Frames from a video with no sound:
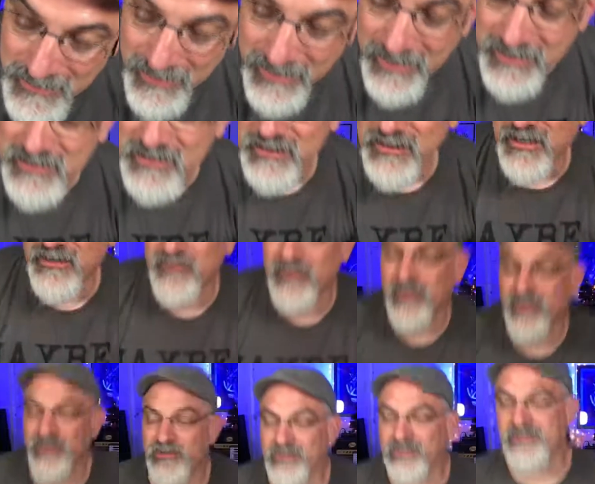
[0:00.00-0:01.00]
Actually, I've
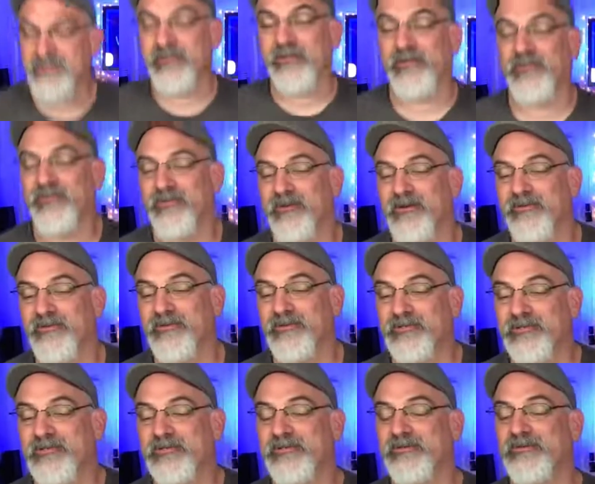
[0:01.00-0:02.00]
known Ursula forever
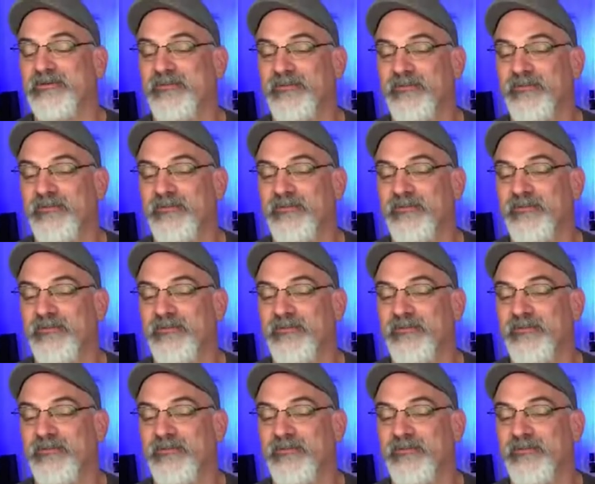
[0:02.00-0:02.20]
too.